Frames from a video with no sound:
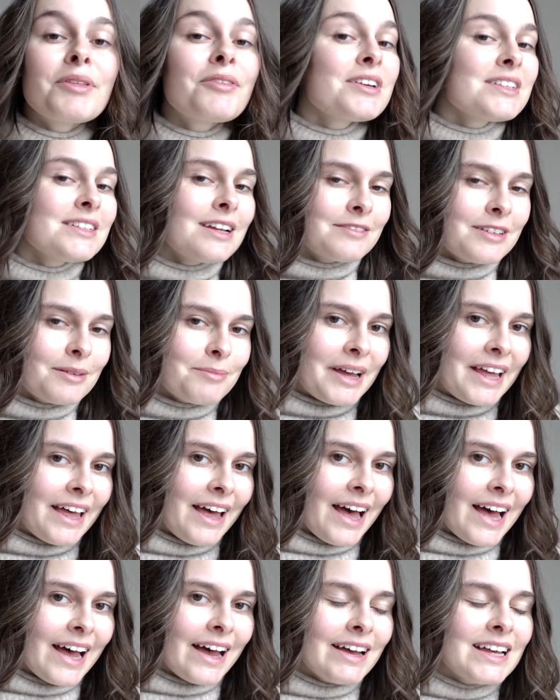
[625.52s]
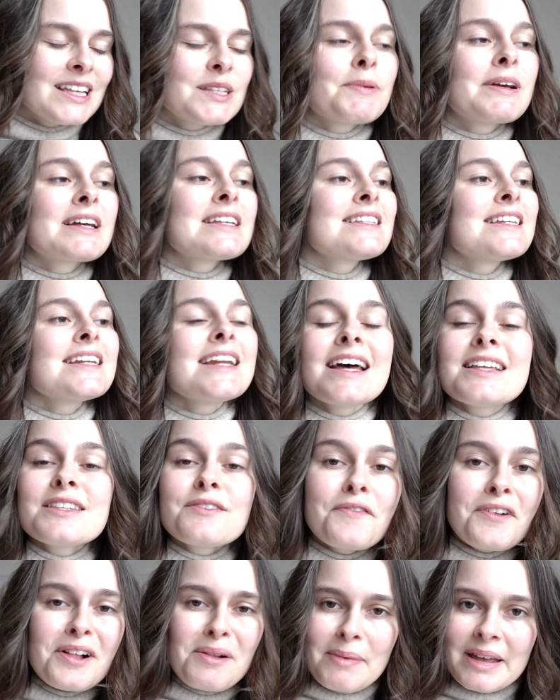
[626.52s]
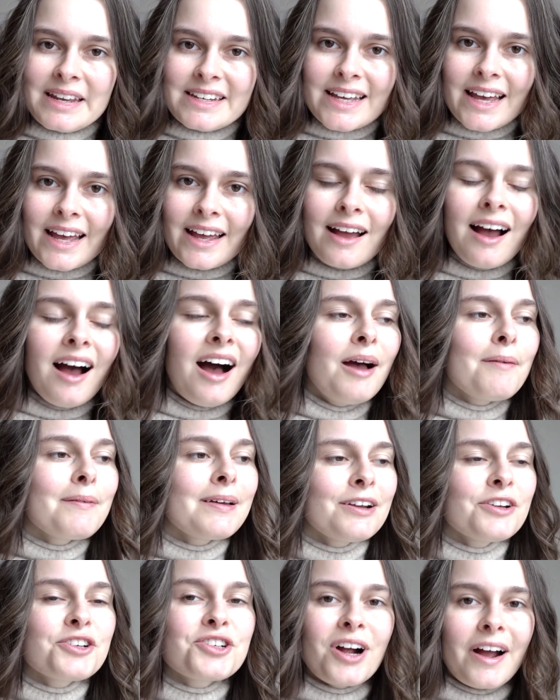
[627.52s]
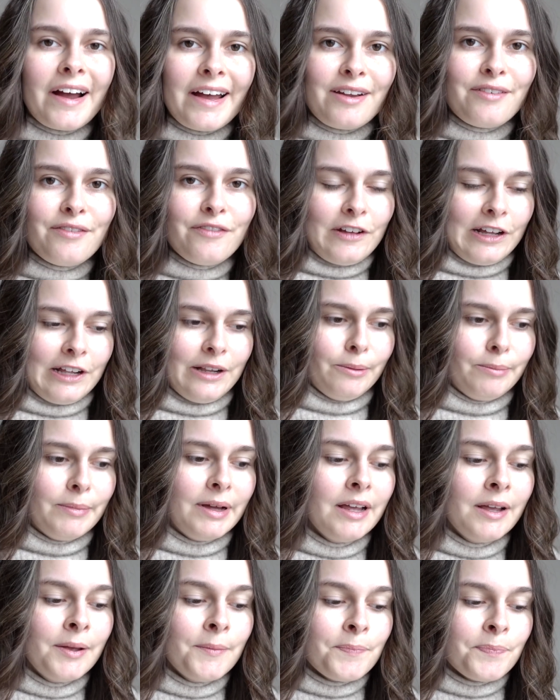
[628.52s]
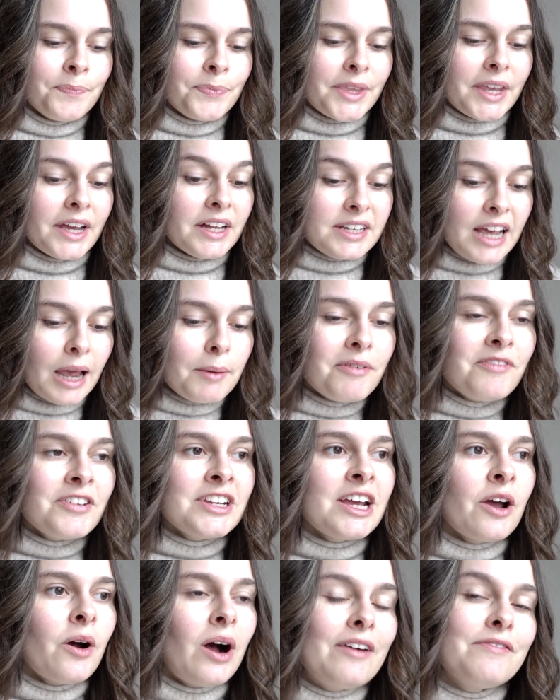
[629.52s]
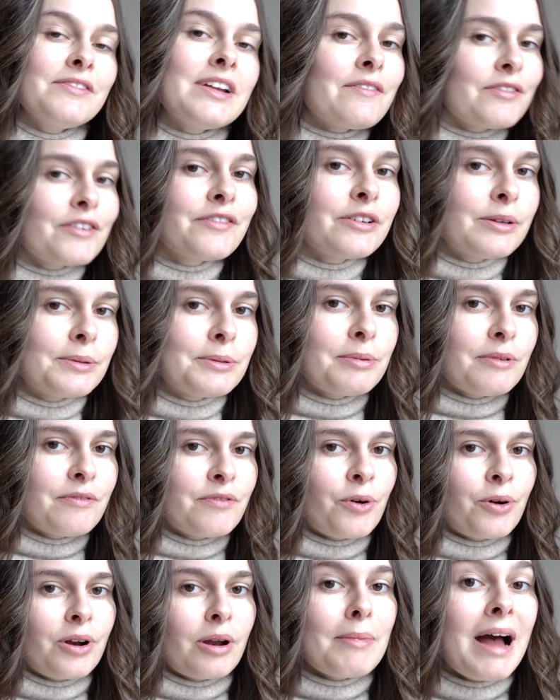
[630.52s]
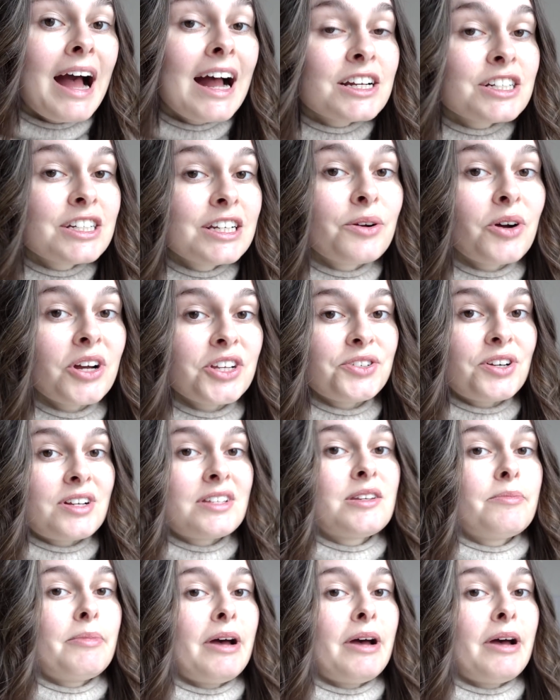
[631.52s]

the reason I've done my hair is because today is a filming day. I'm gonna try and film a type of video I've never filmed before and I'm actually quite stressed